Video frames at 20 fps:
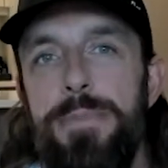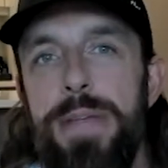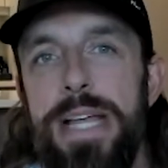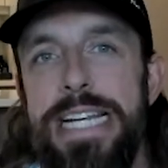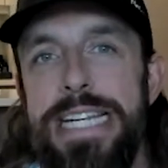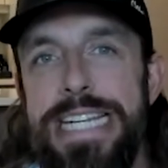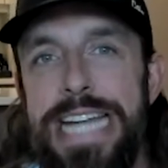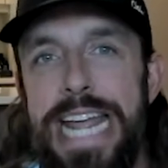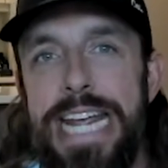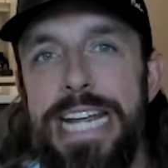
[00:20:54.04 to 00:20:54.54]

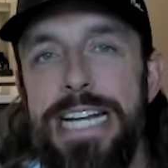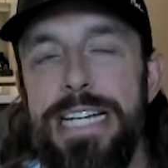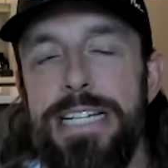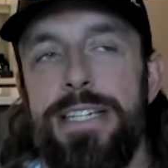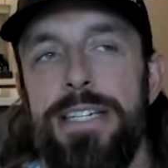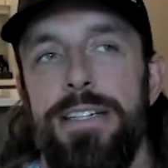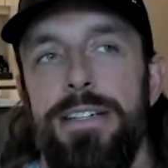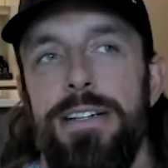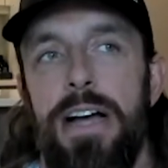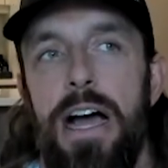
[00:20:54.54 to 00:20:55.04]
innate
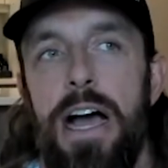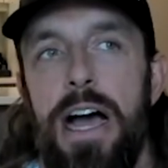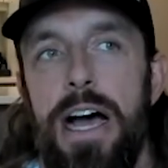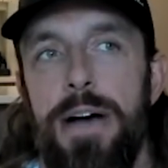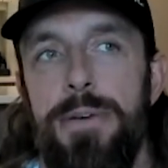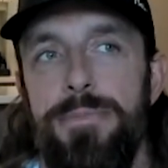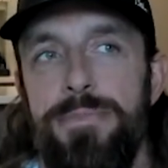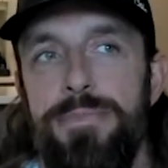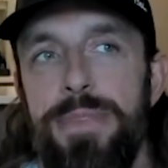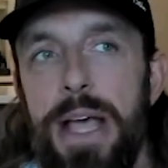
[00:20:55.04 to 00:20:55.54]

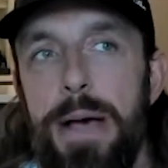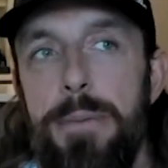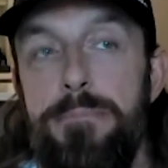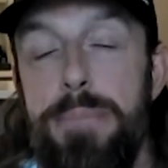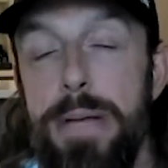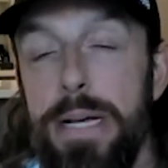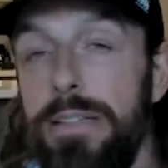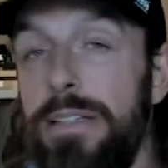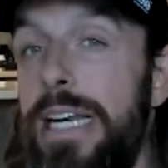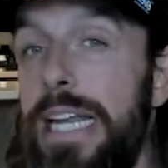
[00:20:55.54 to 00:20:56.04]

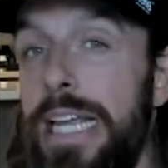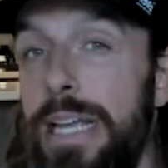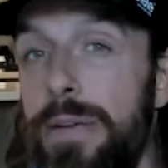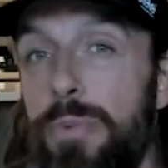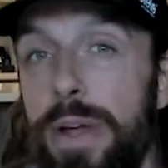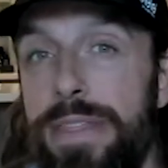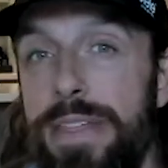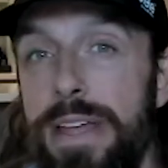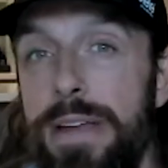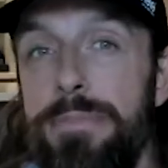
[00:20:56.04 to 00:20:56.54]
ability
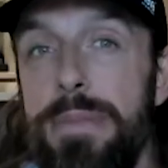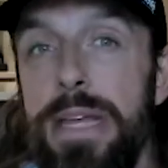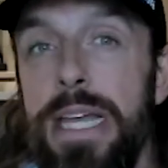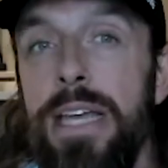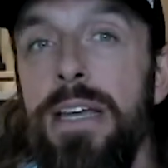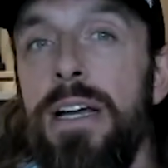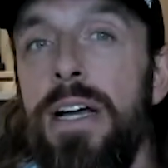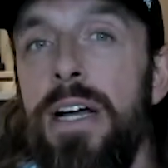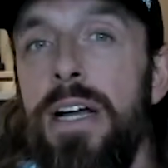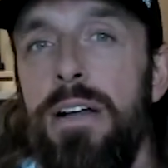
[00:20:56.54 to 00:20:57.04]
within
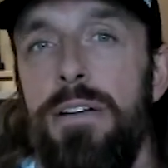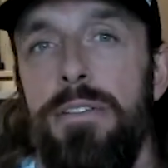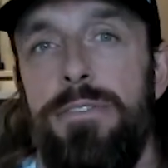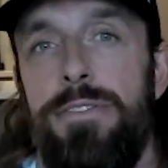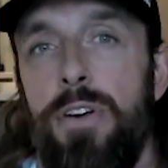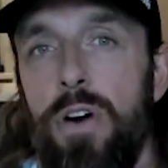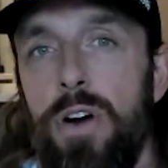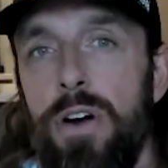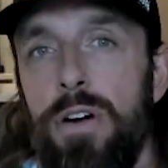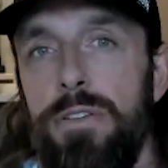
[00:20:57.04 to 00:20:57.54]
me
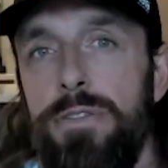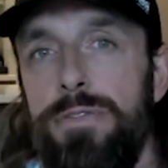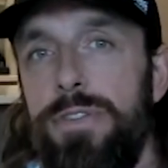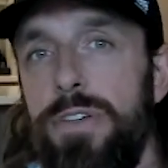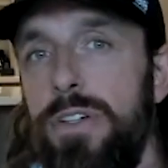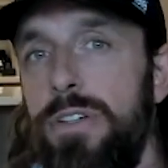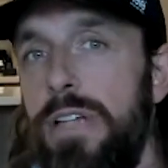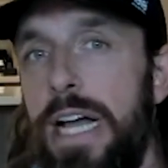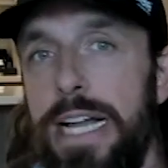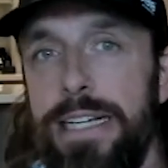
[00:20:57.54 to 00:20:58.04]
for
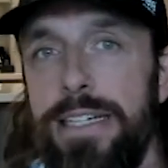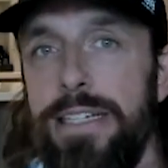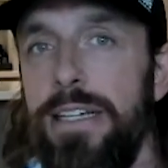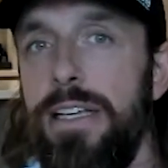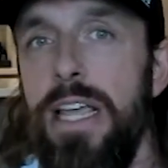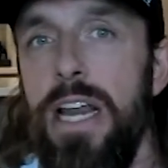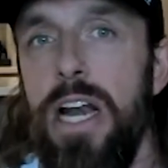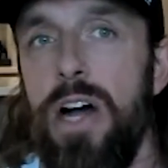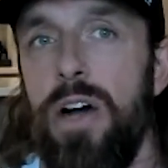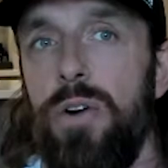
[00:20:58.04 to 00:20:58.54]
like,
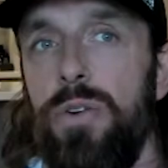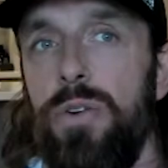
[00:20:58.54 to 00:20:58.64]
I